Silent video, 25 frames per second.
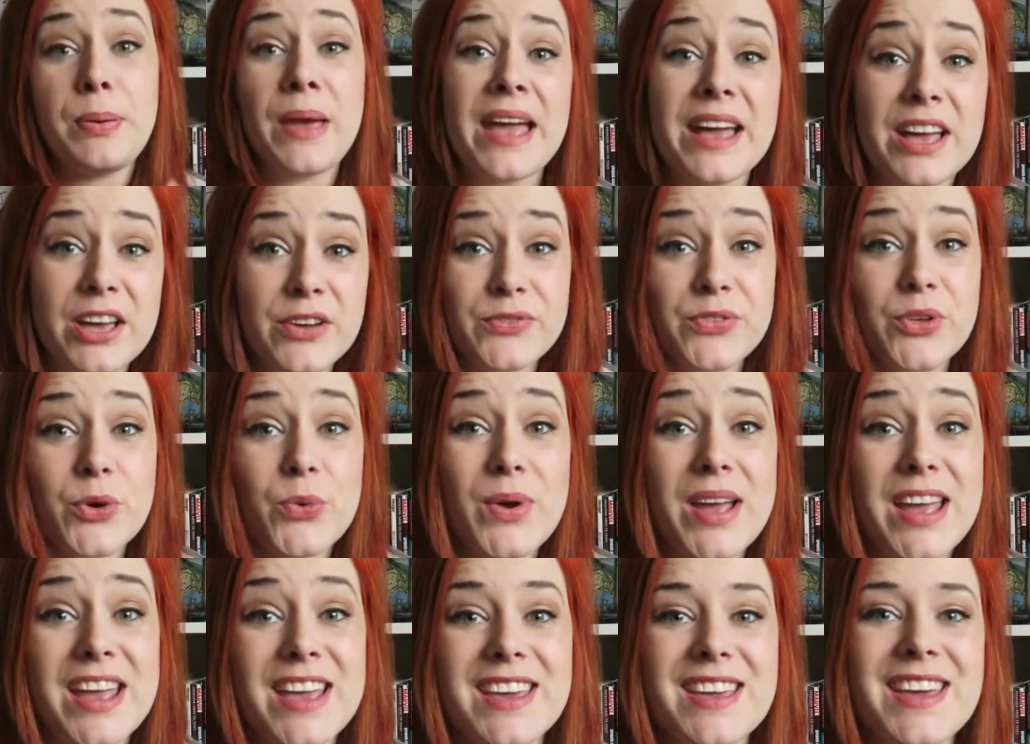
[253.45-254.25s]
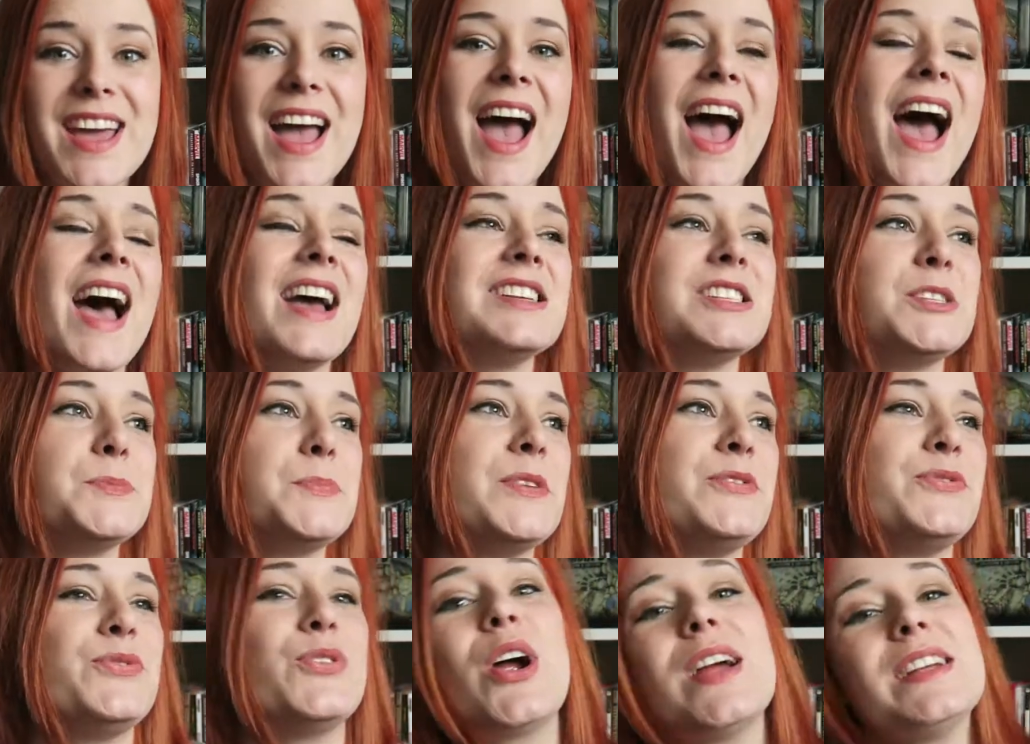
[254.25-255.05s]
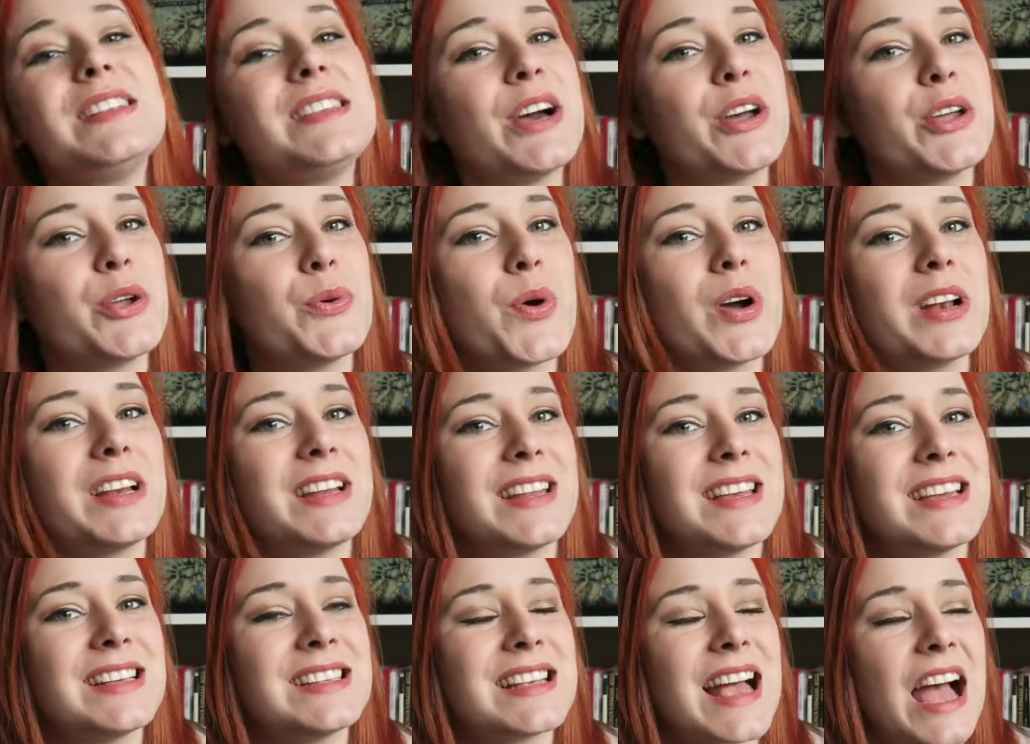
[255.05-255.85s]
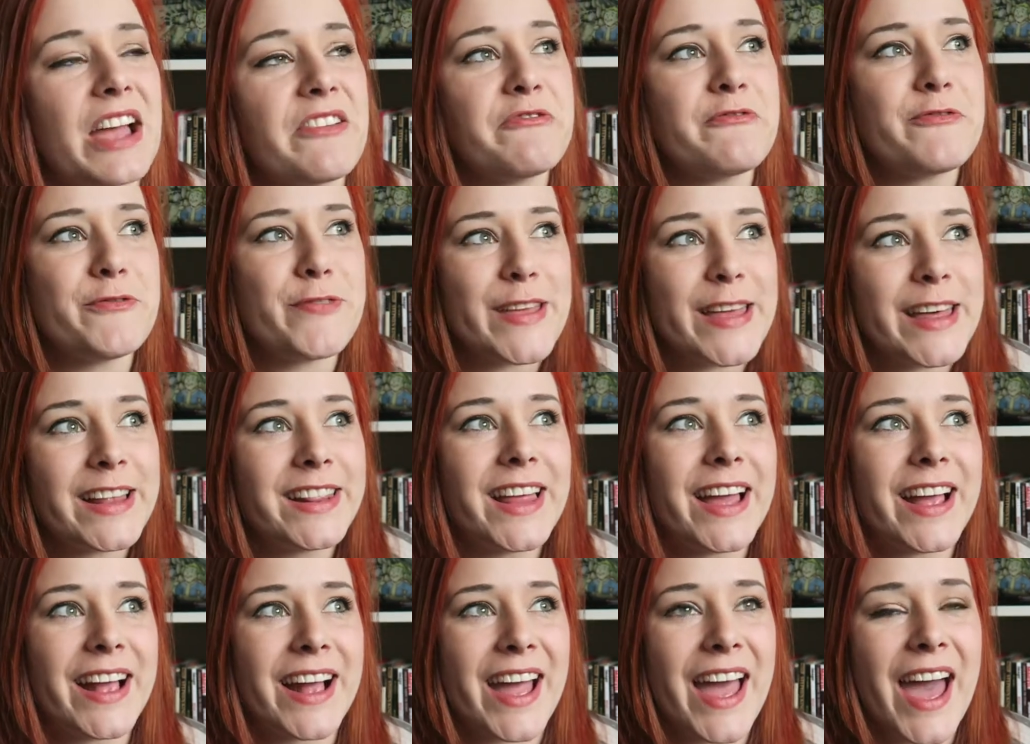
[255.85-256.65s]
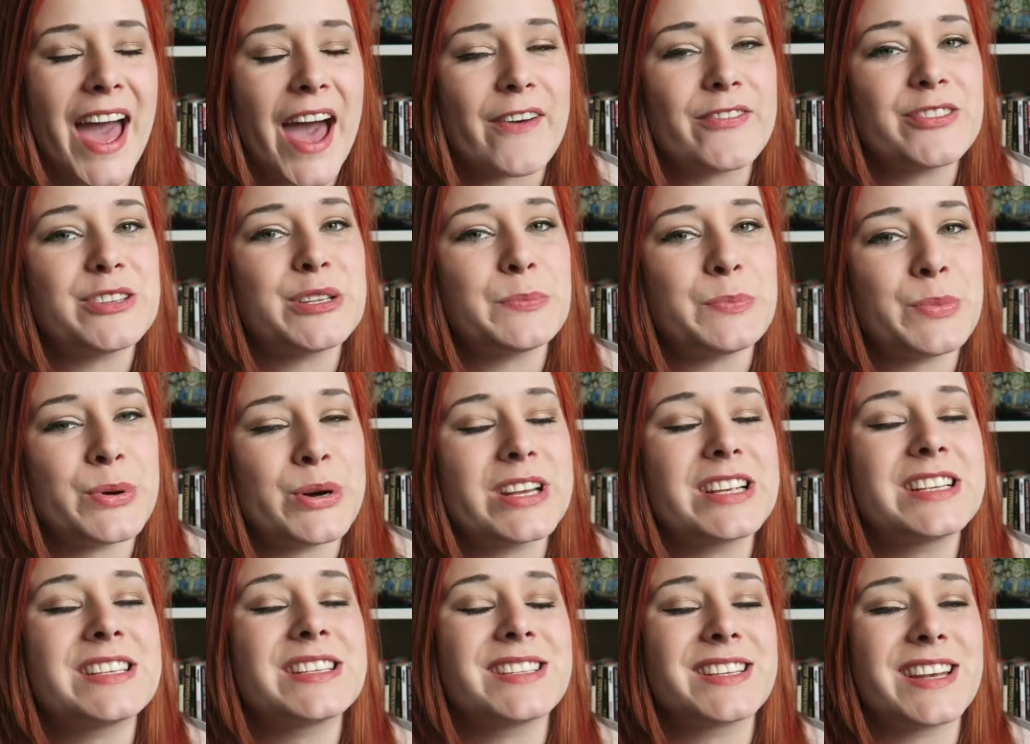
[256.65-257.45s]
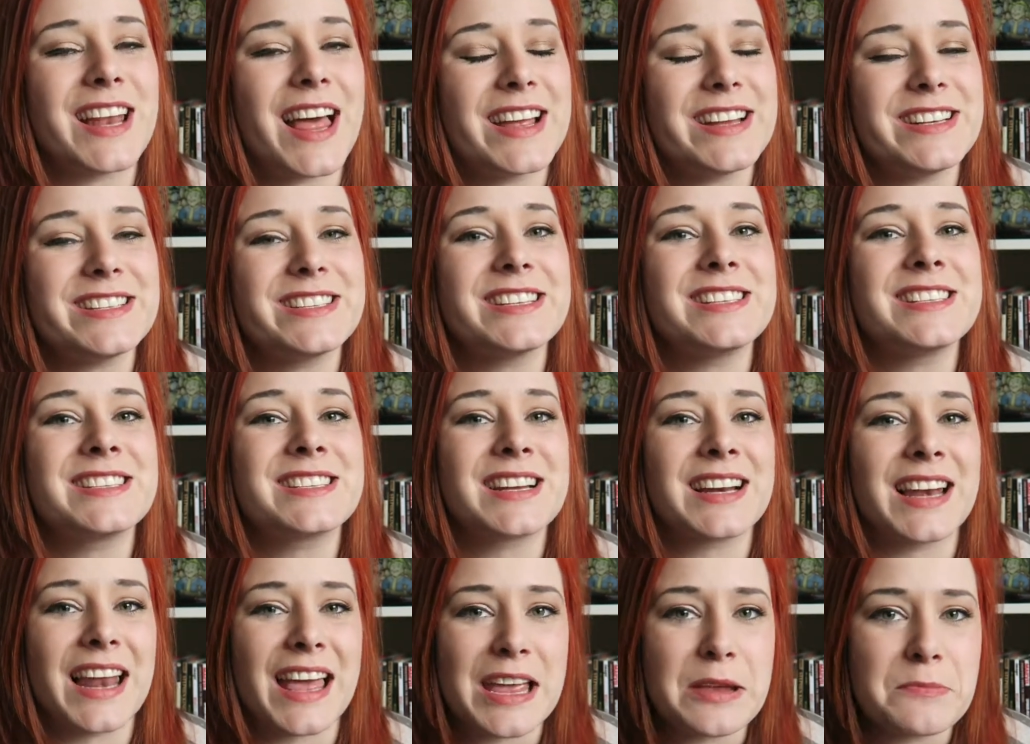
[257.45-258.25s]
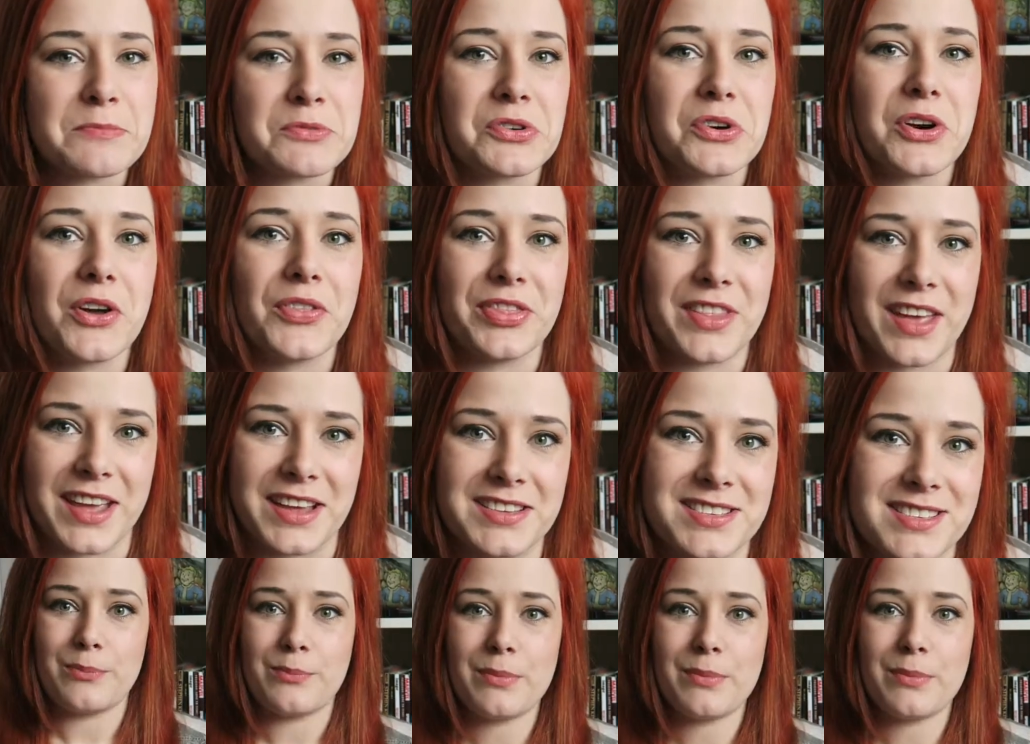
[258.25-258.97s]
pick of the week, and before I tell you what it is, I feel like I have to put a slight disclaimer on this.